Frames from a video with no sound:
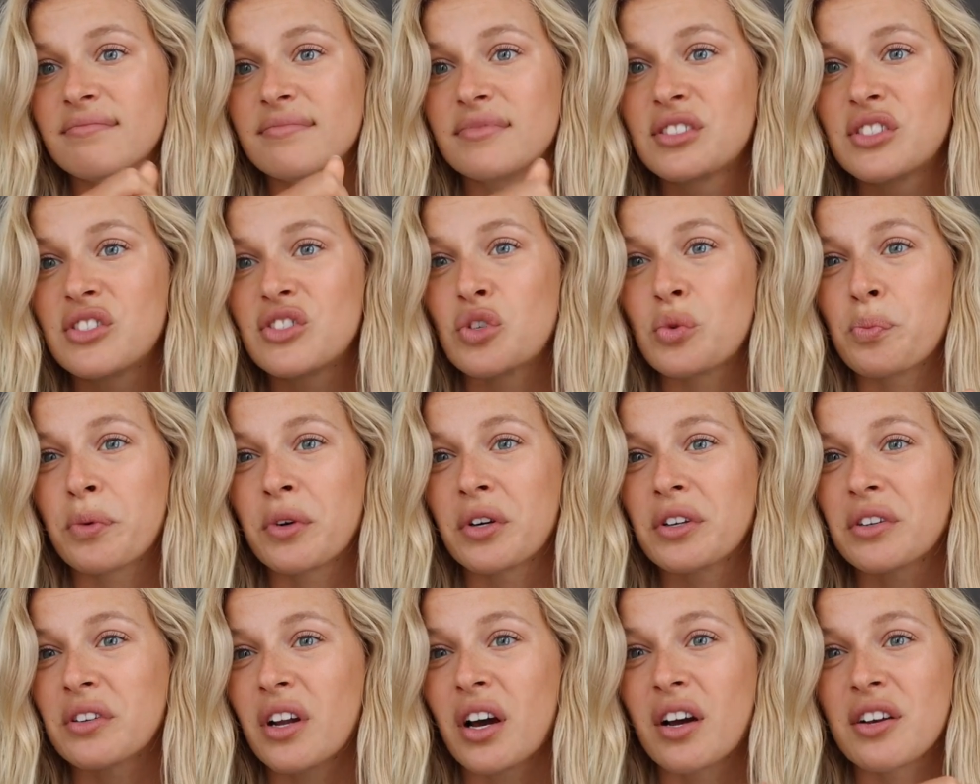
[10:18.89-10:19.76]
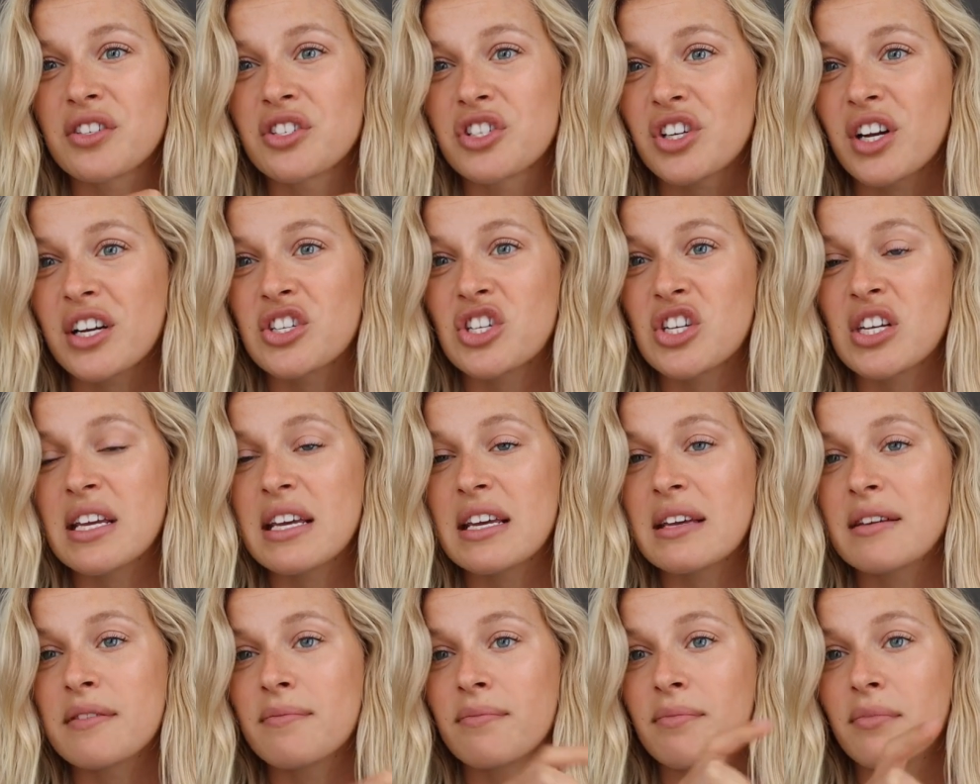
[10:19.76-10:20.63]
super not
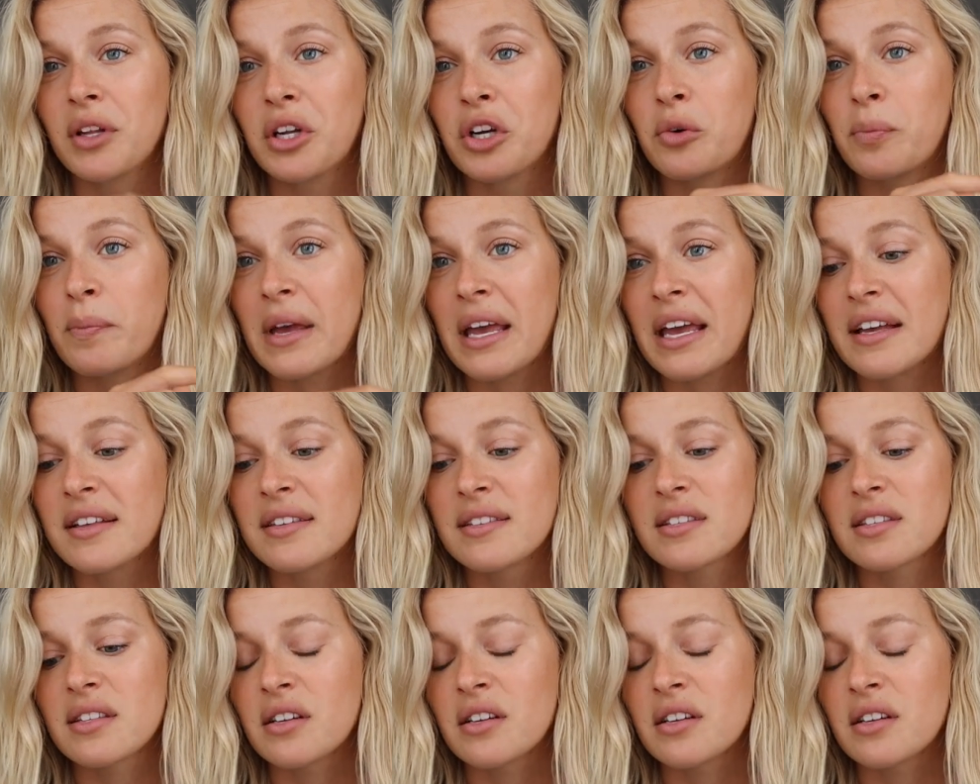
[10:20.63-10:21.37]
stretchy little bands.